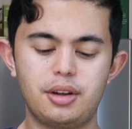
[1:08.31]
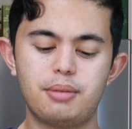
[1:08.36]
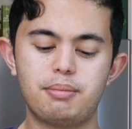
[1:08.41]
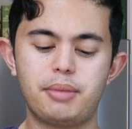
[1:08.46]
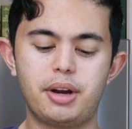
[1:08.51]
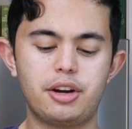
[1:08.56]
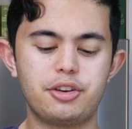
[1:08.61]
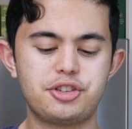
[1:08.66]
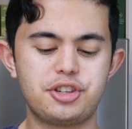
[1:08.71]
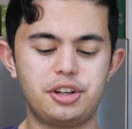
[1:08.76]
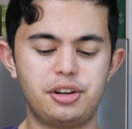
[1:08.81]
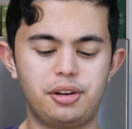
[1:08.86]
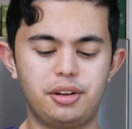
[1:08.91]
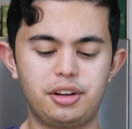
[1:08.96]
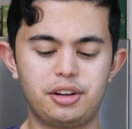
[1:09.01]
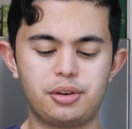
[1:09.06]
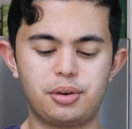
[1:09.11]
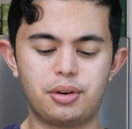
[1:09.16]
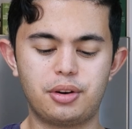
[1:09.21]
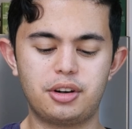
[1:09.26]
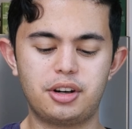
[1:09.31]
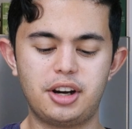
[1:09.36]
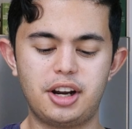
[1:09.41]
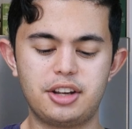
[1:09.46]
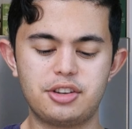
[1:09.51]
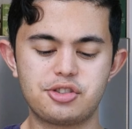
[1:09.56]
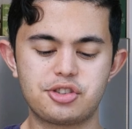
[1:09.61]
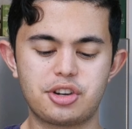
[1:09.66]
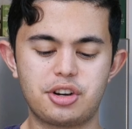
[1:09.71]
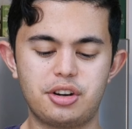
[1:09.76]
maraschino liqueur
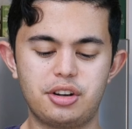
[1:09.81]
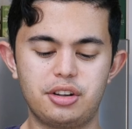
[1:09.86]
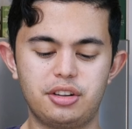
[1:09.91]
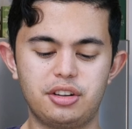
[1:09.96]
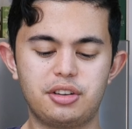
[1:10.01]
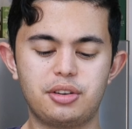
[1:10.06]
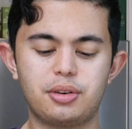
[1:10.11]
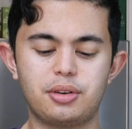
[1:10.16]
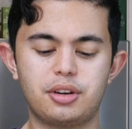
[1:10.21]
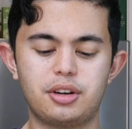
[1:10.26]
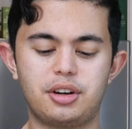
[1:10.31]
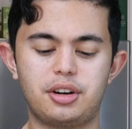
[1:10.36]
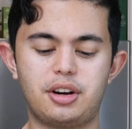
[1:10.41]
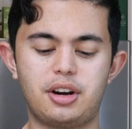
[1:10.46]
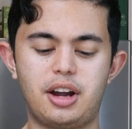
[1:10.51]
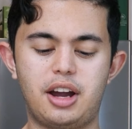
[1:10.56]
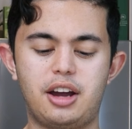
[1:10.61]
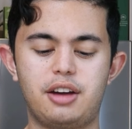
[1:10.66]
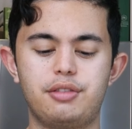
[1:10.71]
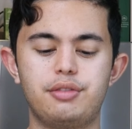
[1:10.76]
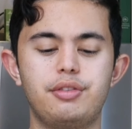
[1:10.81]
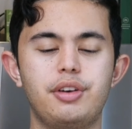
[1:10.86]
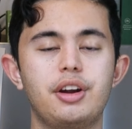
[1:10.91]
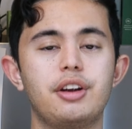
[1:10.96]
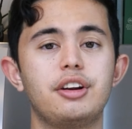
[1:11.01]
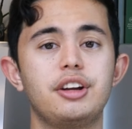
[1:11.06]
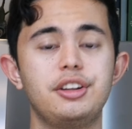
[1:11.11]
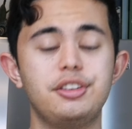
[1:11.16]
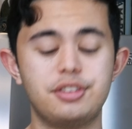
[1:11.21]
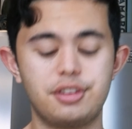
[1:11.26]
and cherry liqueur have
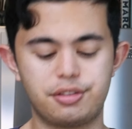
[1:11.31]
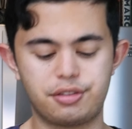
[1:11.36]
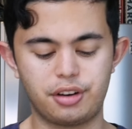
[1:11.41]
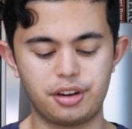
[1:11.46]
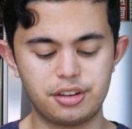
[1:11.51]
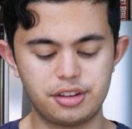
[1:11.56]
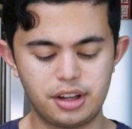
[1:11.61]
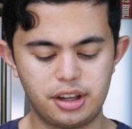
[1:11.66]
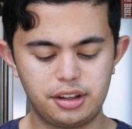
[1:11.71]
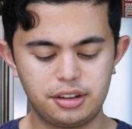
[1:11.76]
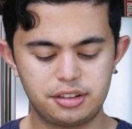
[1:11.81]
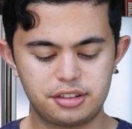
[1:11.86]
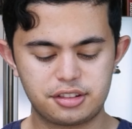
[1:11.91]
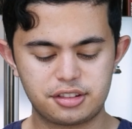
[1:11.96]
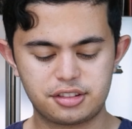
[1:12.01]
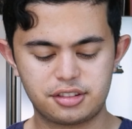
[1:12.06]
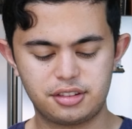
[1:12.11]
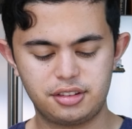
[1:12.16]
very different tastes.